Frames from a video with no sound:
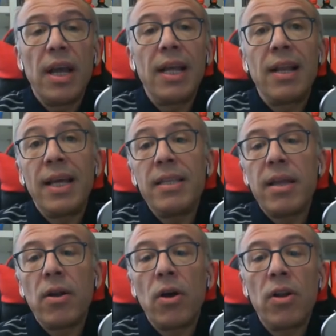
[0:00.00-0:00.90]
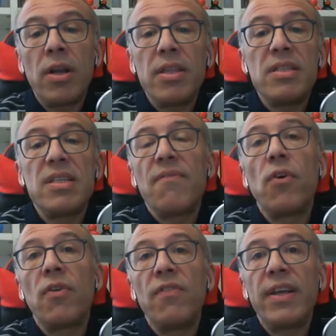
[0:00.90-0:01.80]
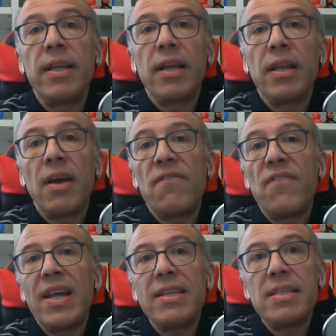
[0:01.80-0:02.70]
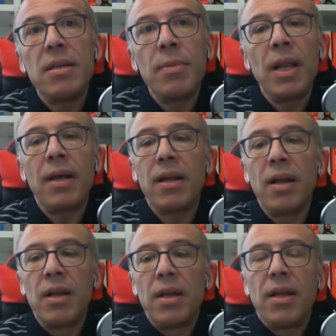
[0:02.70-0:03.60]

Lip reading: and later on this evolved in a very similar